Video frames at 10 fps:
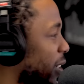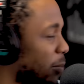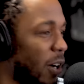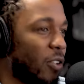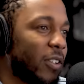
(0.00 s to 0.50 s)

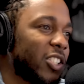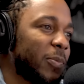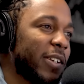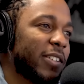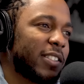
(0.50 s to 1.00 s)
and my own
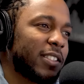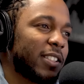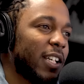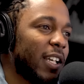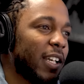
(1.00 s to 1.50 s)

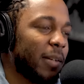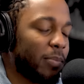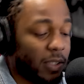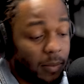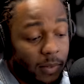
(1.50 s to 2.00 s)
experiences and
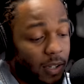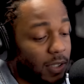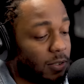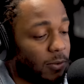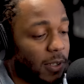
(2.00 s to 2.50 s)
putting them
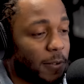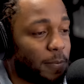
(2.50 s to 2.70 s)
all into one.